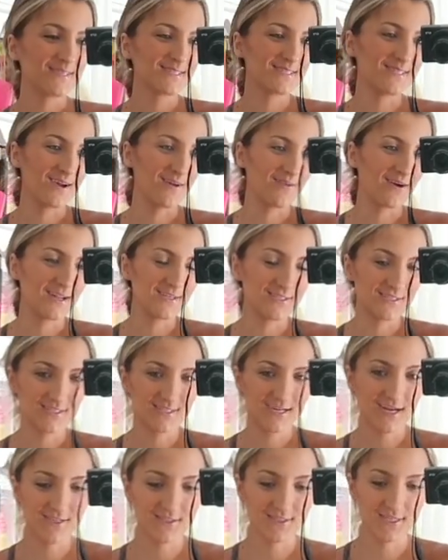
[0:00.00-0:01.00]
So I just
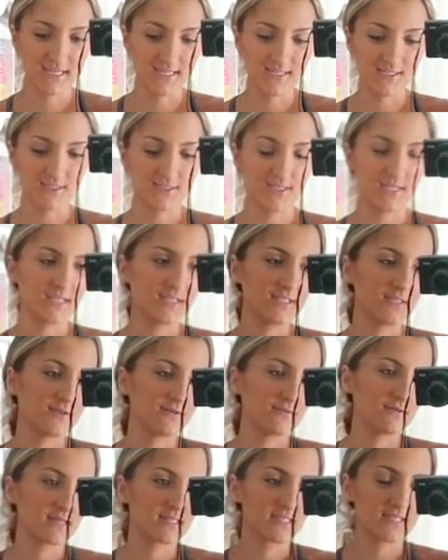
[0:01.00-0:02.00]
got changed
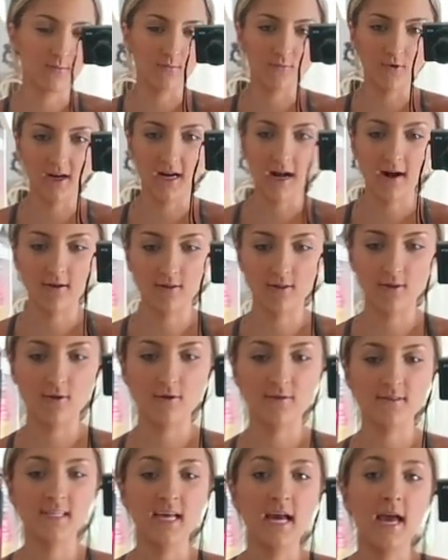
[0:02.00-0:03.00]
into some workout
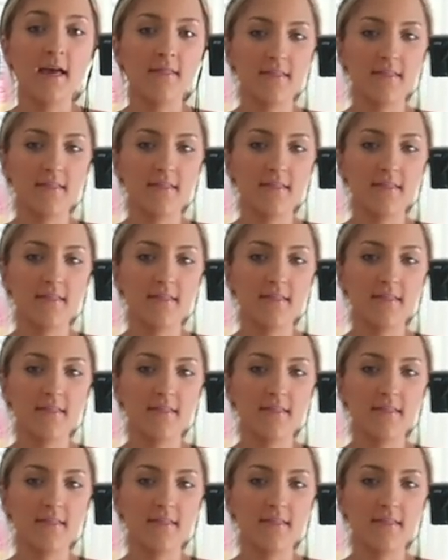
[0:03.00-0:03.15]
clothes.